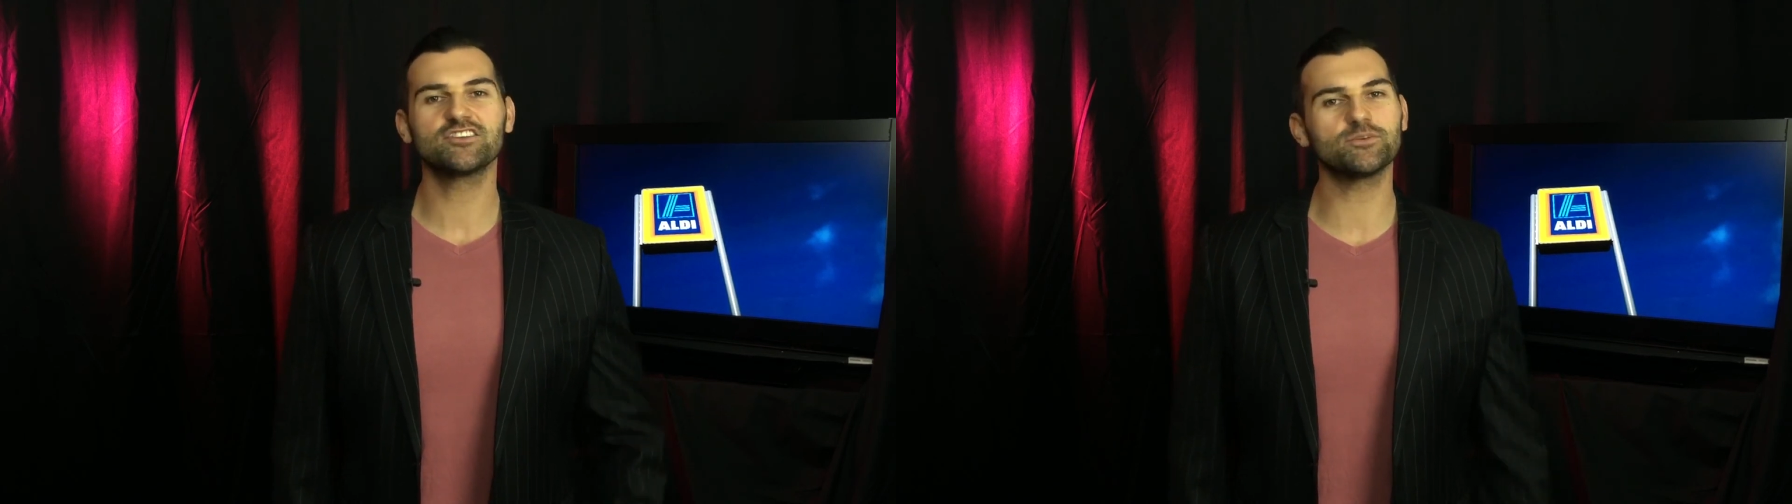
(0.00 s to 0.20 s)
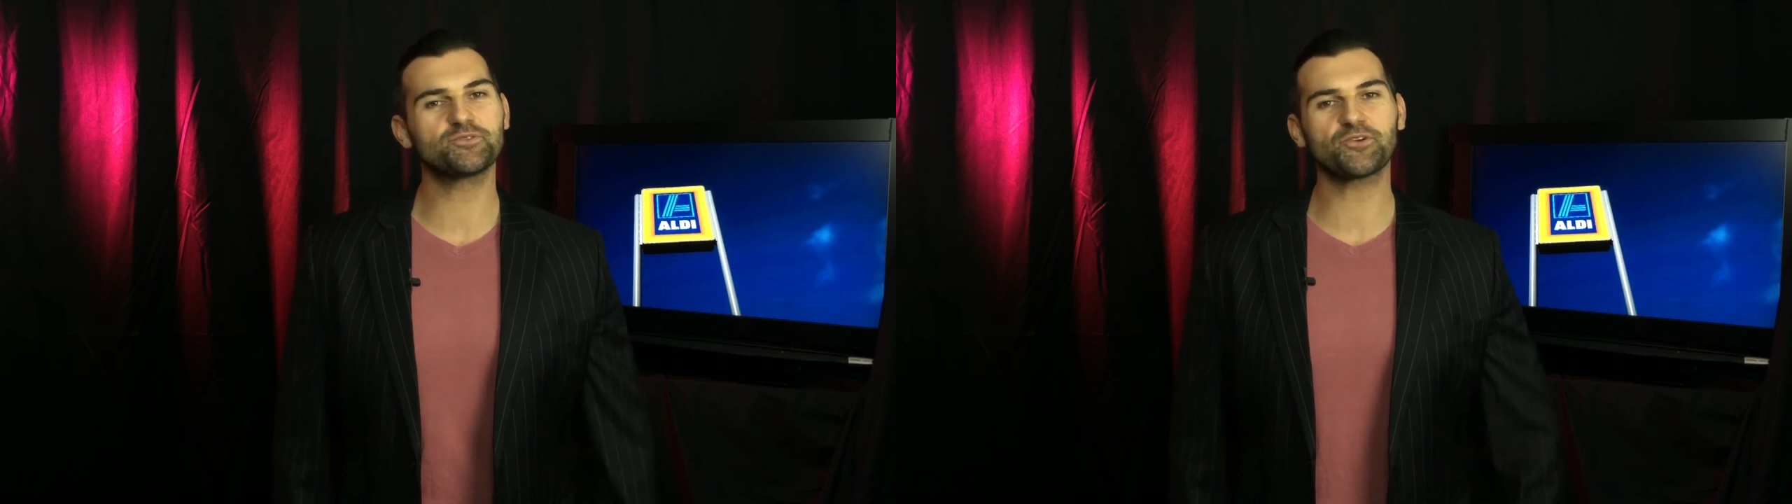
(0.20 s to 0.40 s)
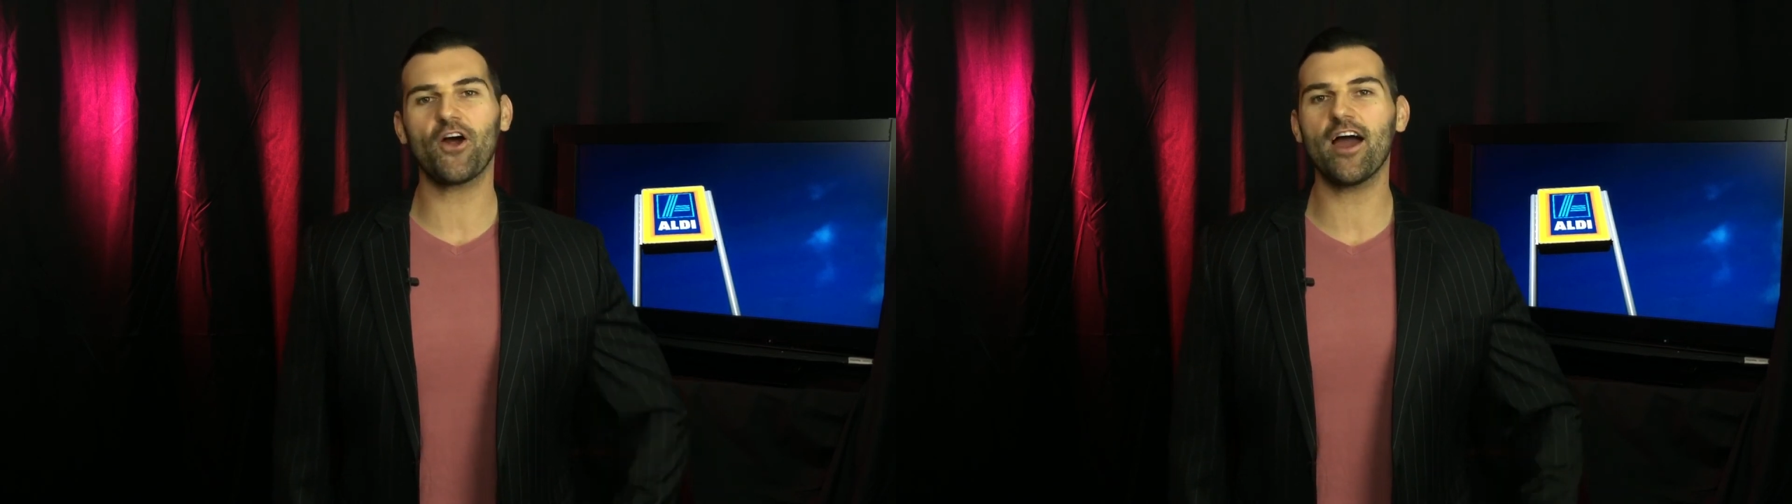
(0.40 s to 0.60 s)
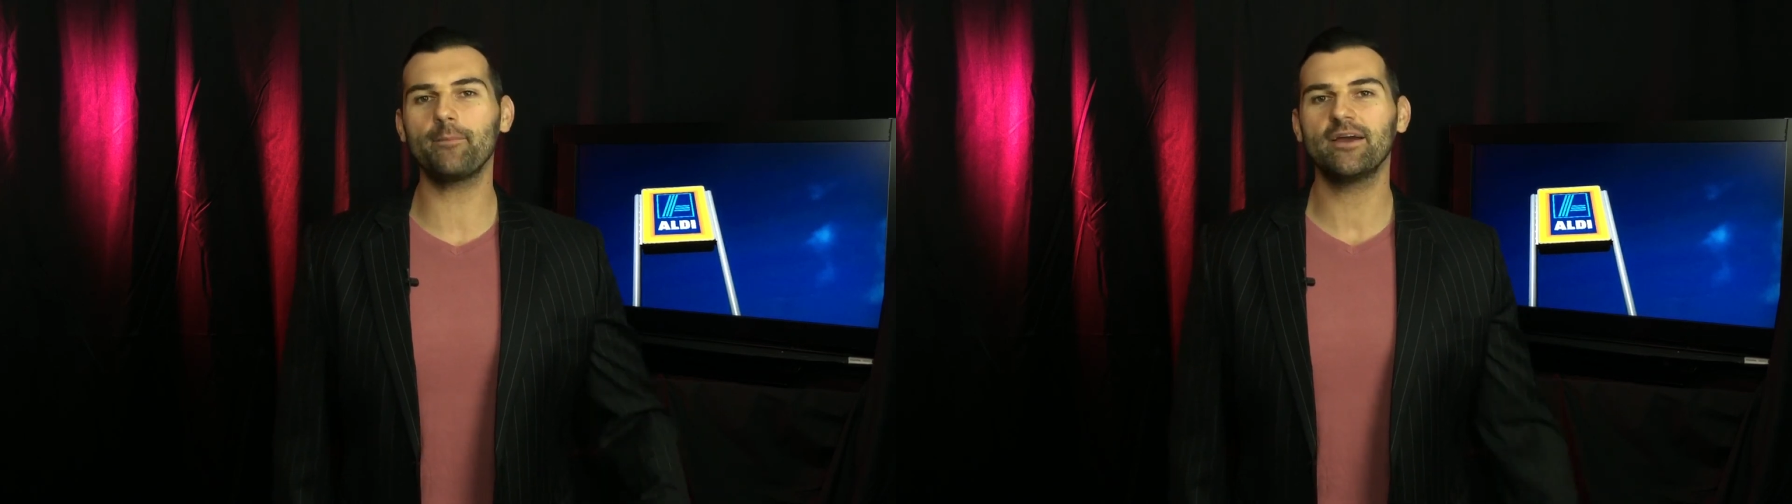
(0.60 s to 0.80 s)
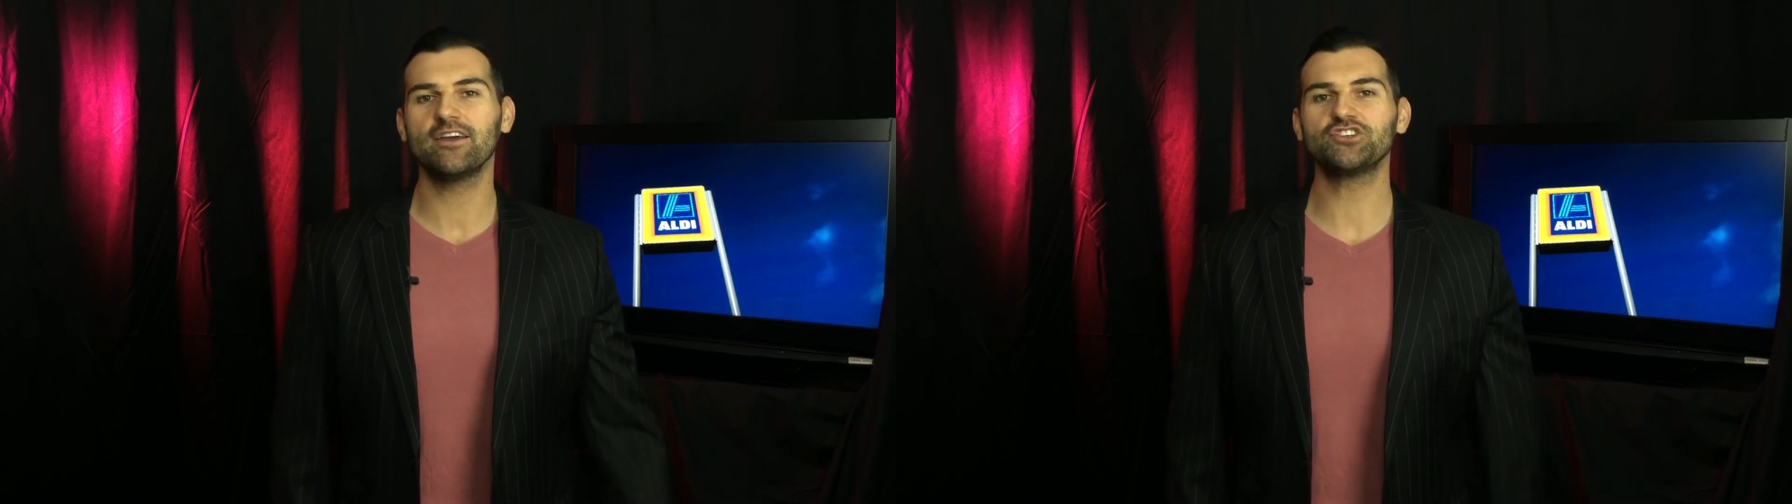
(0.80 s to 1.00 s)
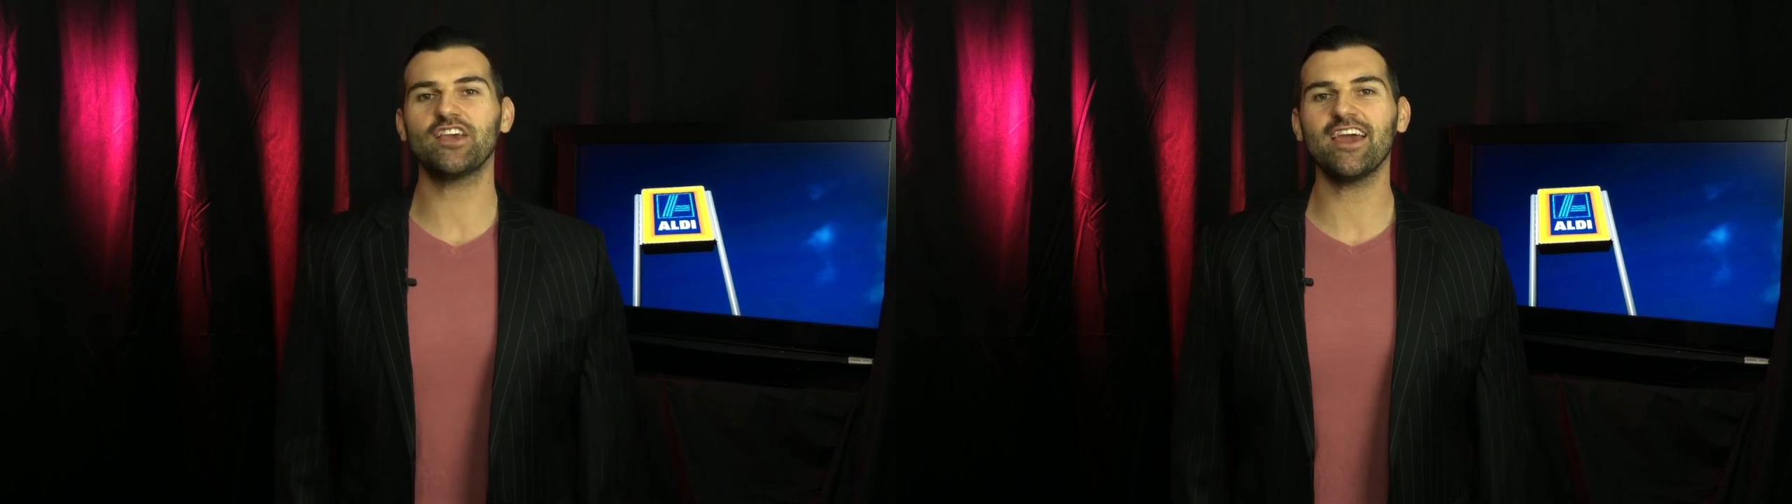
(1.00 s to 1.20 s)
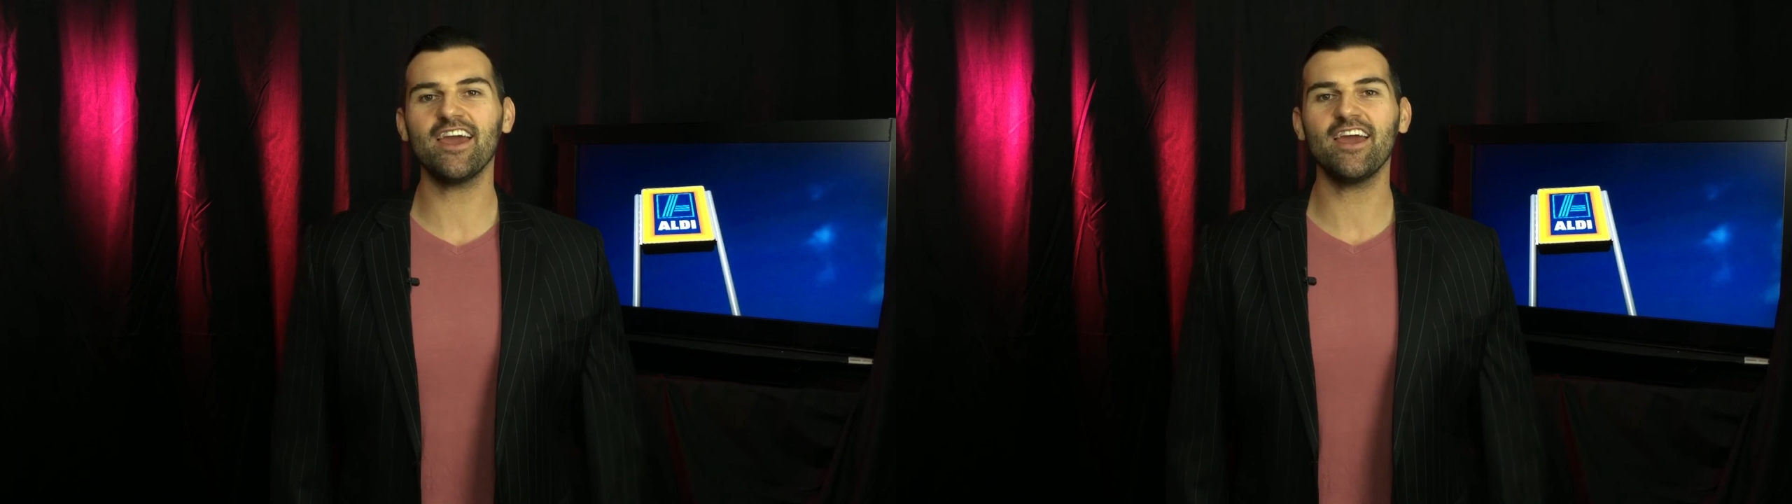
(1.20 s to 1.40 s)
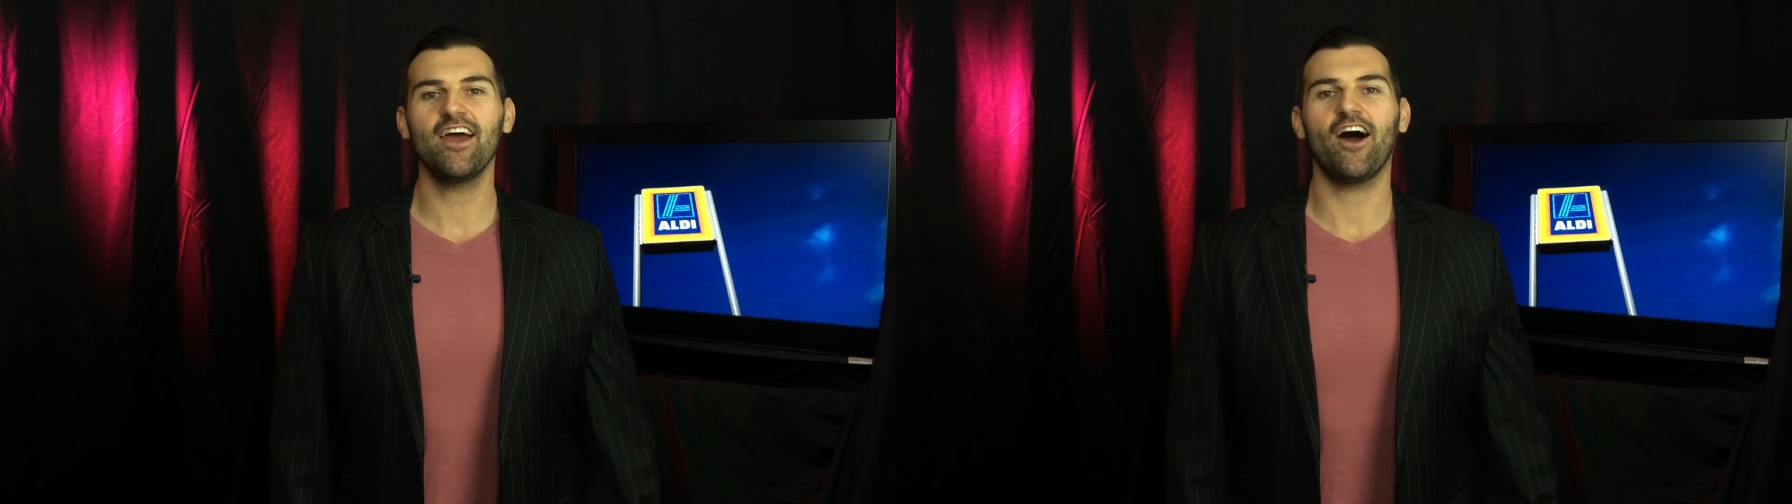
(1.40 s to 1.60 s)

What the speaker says: subscribe, share.